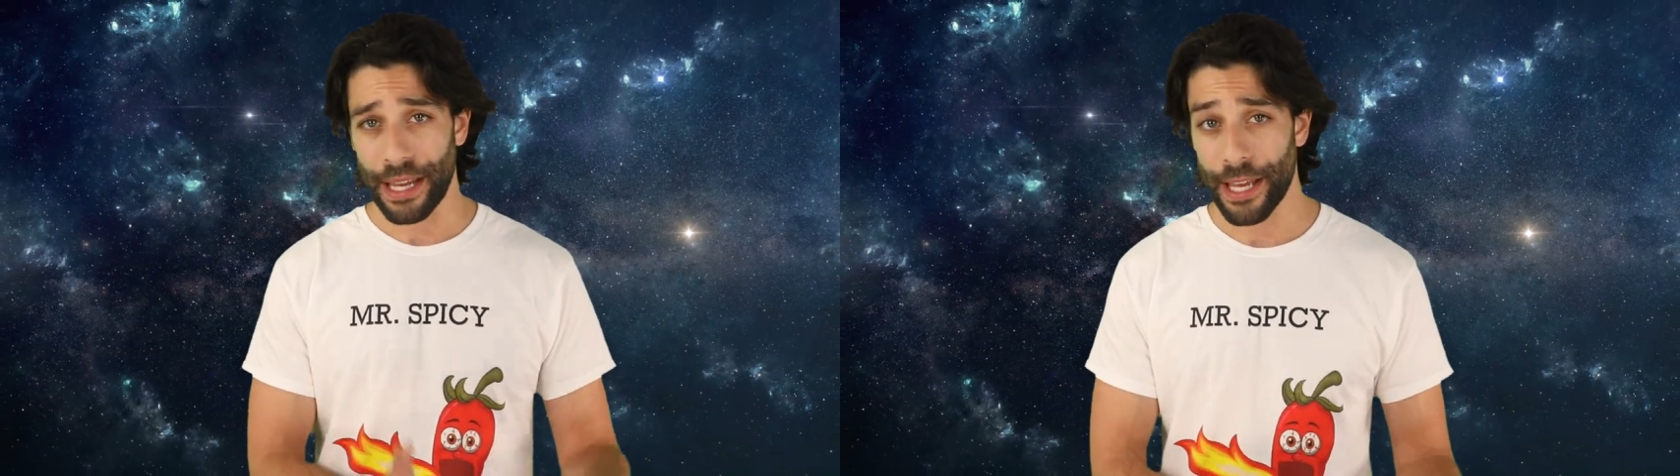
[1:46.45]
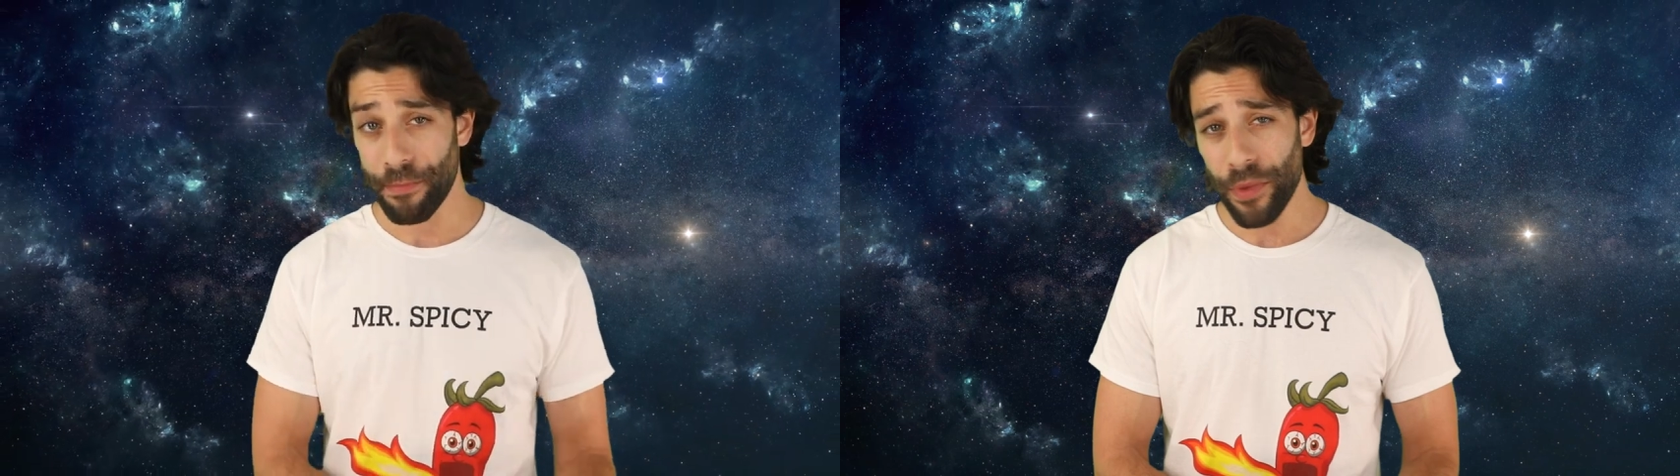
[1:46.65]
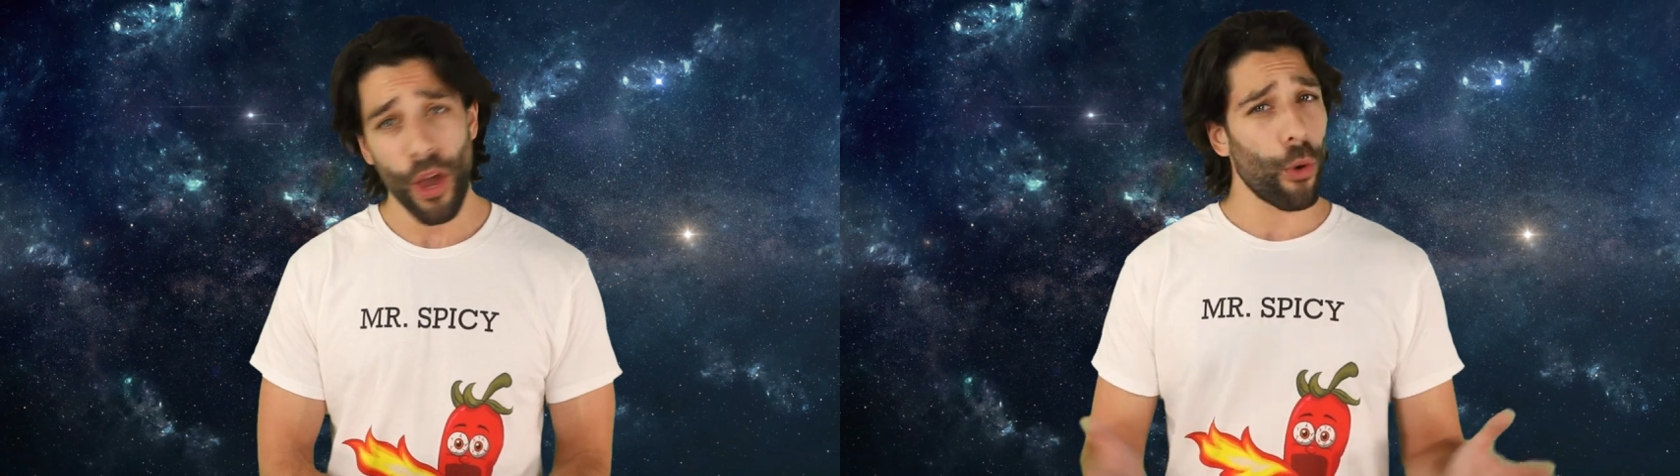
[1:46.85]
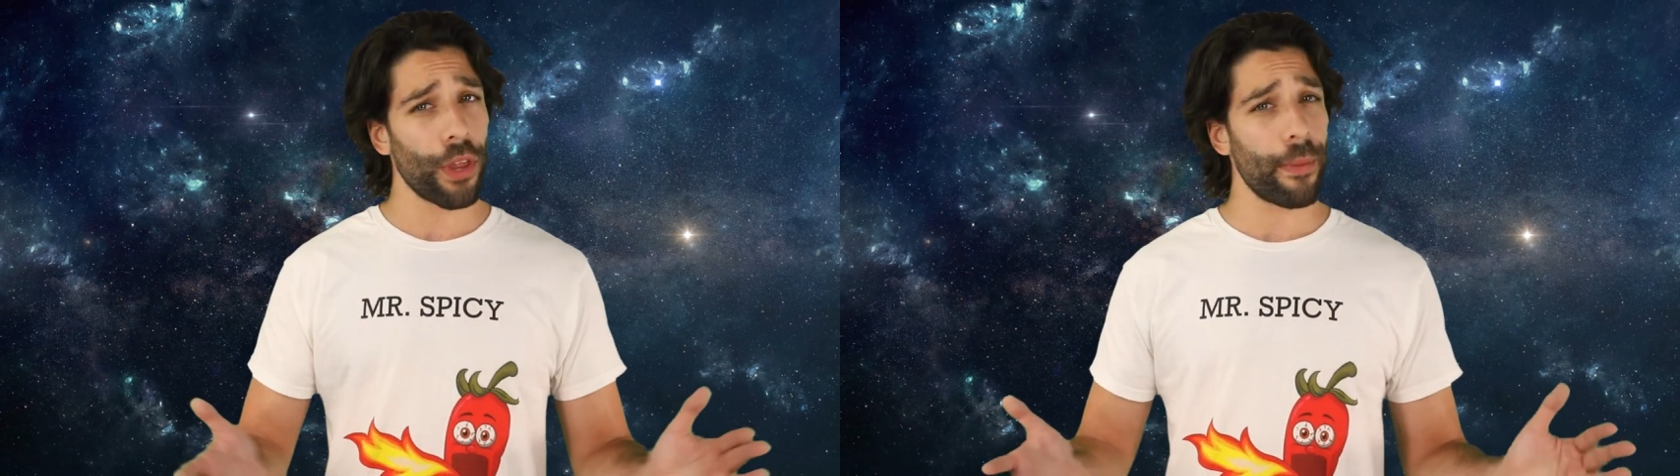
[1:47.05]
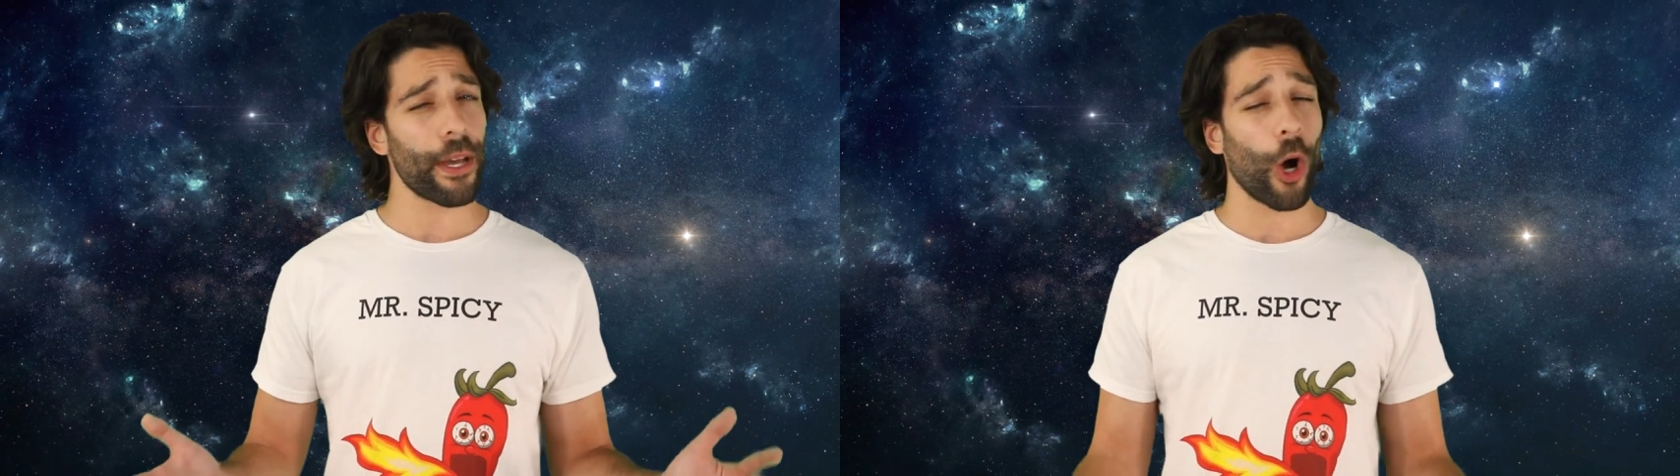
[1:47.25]
him, or
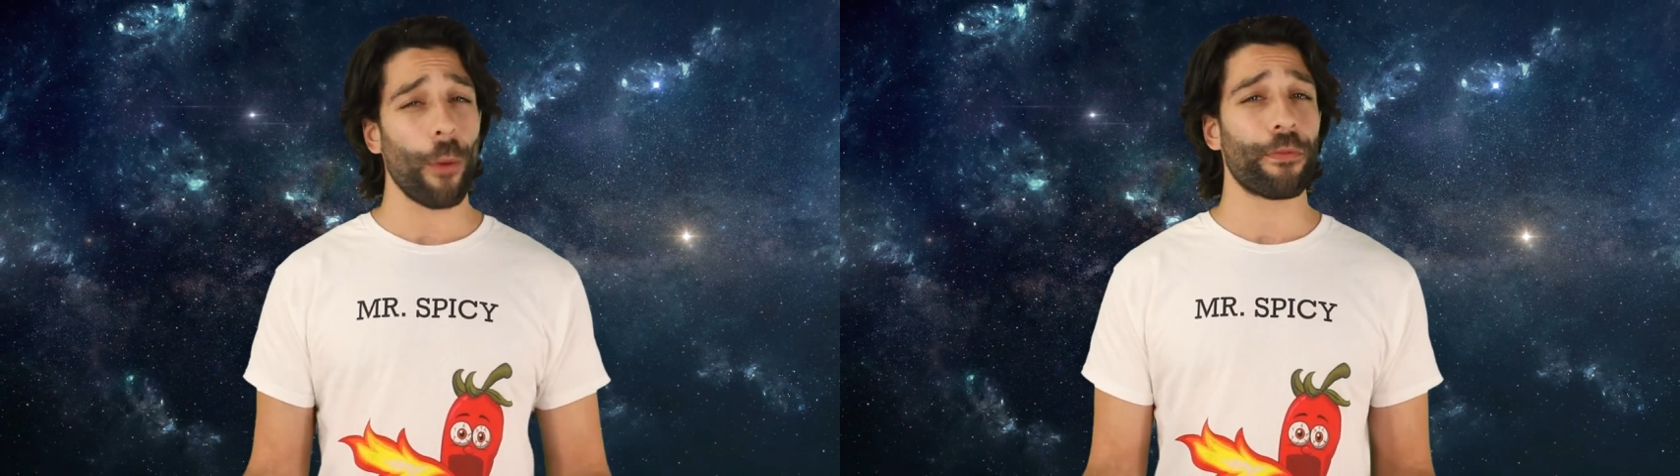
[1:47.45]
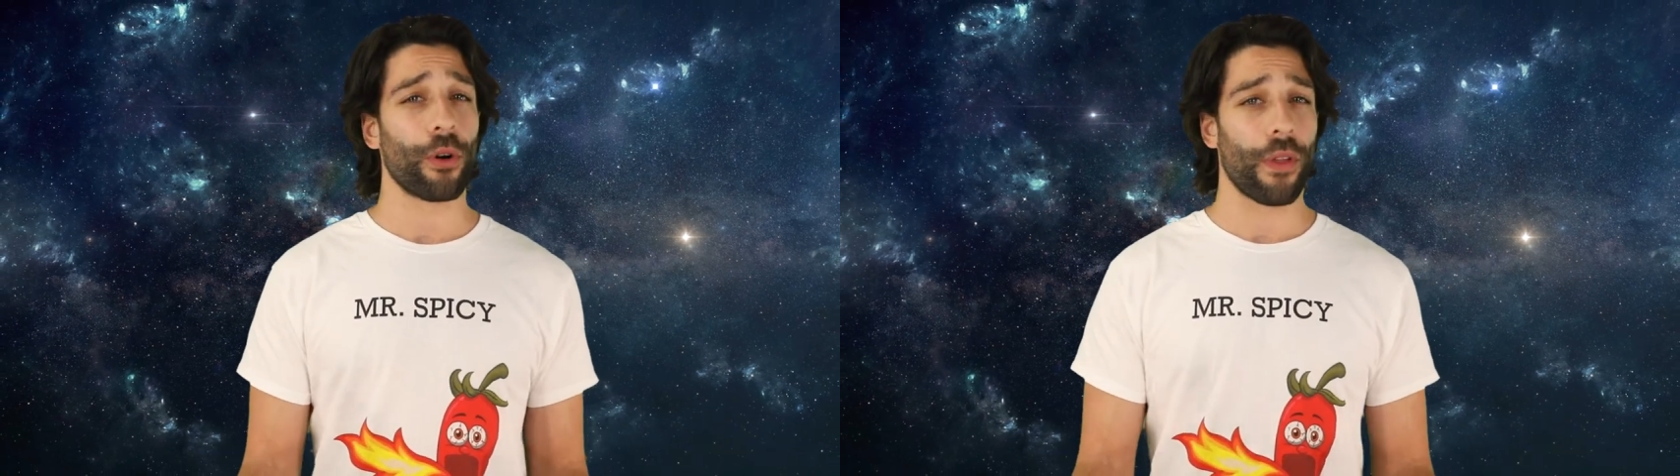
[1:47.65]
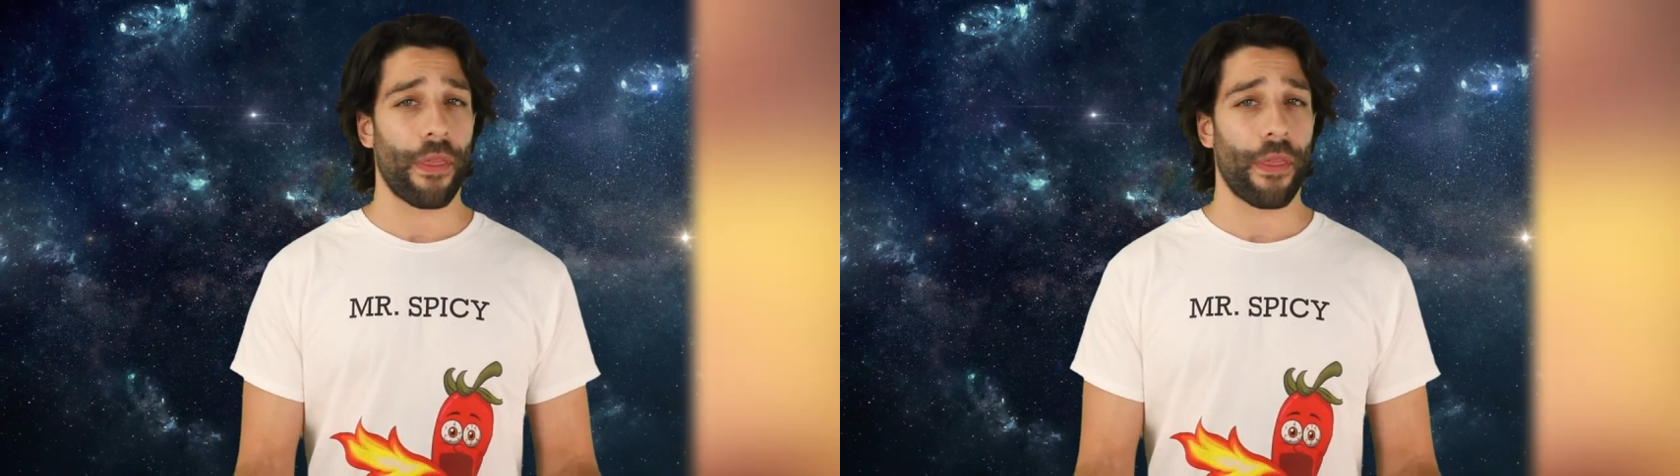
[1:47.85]
would they be hopeful